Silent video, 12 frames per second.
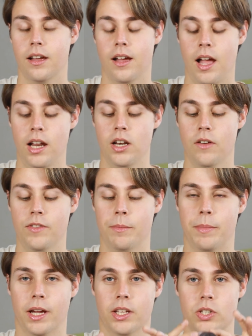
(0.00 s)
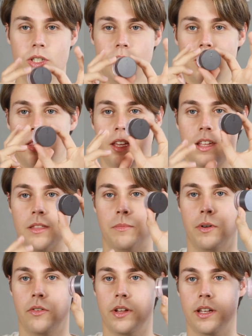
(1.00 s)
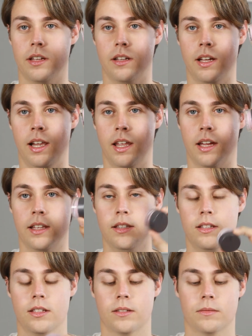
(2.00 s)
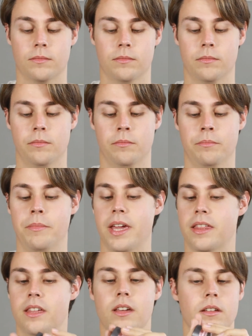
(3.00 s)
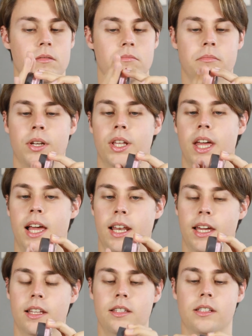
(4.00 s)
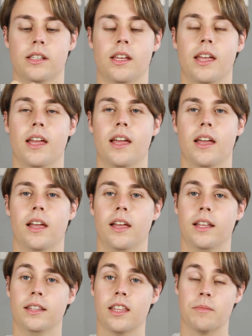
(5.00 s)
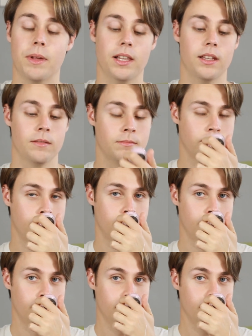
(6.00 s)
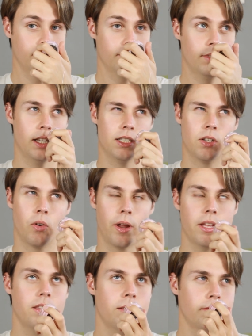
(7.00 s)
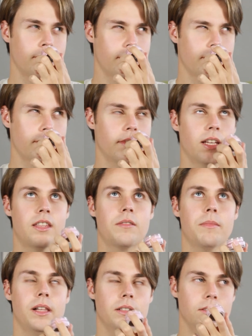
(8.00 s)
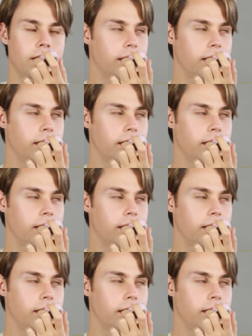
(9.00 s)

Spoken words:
I love the packaging. I think it's very elegant, basic but elegant. The smell is great. It smells